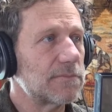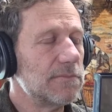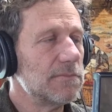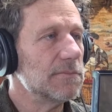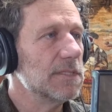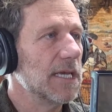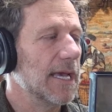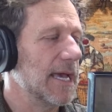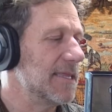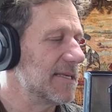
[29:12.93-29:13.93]

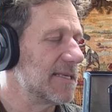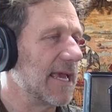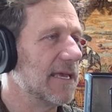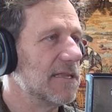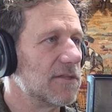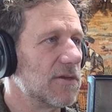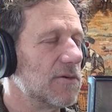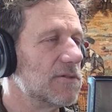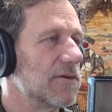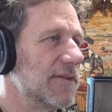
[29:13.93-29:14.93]
And this hanging the
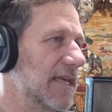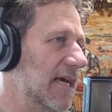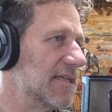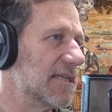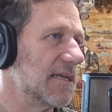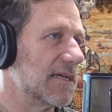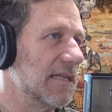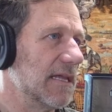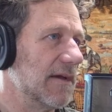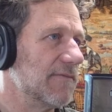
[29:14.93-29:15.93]
toes over the edge of the
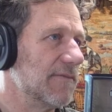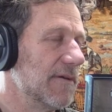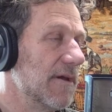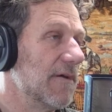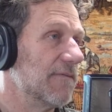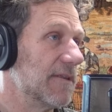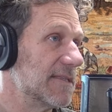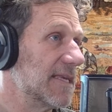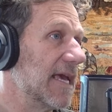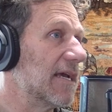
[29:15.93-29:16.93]
cliff for the
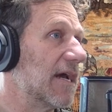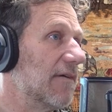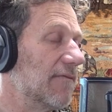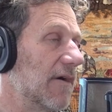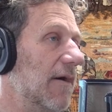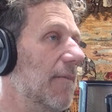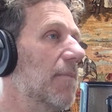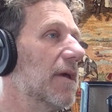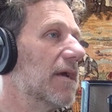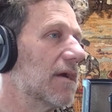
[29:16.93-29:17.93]
sake of a
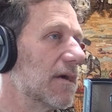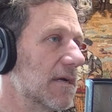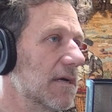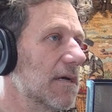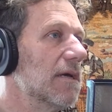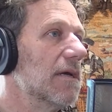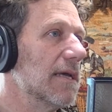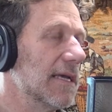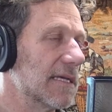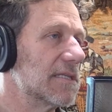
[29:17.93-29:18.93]
bigger
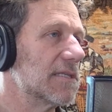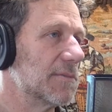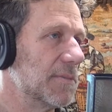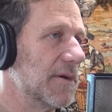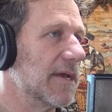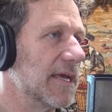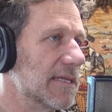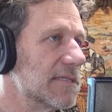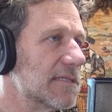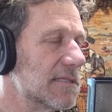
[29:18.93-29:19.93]

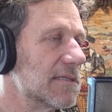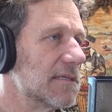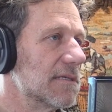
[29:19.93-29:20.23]
experience.